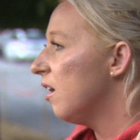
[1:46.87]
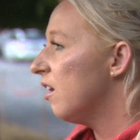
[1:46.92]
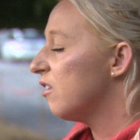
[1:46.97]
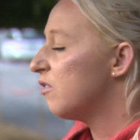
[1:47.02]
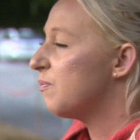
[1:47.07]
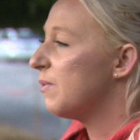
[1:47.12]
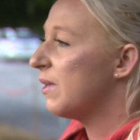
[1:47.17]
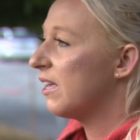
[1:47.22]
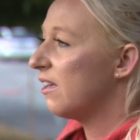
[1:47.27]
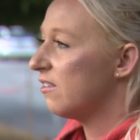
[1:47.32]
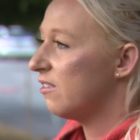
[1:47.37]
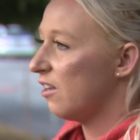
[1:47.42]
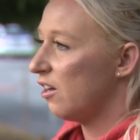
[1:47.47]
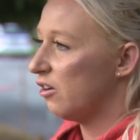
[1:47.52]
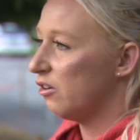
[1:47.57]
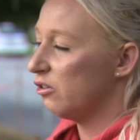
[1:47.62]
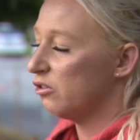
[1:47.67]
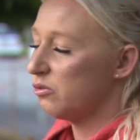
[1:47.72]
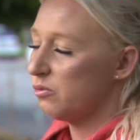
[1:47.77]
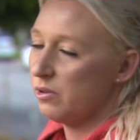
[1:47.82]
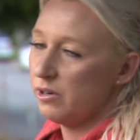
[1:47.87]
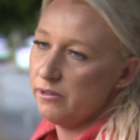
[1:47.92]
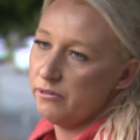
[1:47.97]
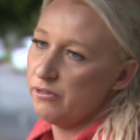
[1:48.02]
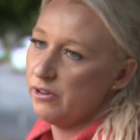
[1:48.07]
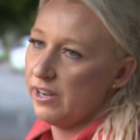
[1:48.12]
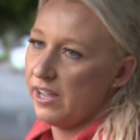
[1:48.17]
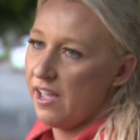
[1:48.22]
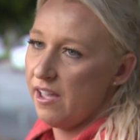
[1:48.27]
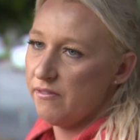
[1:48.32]
is because Harold would have
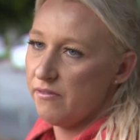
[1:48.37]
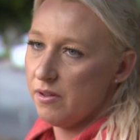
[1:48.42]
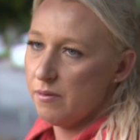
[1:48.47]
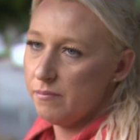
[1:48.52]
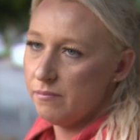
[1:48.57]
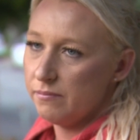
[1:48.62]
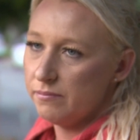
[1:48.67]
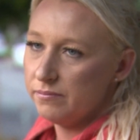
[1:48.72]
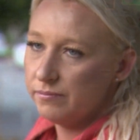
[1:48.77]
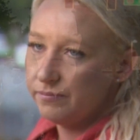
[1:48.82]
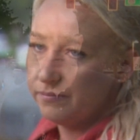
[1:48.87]
forgave him.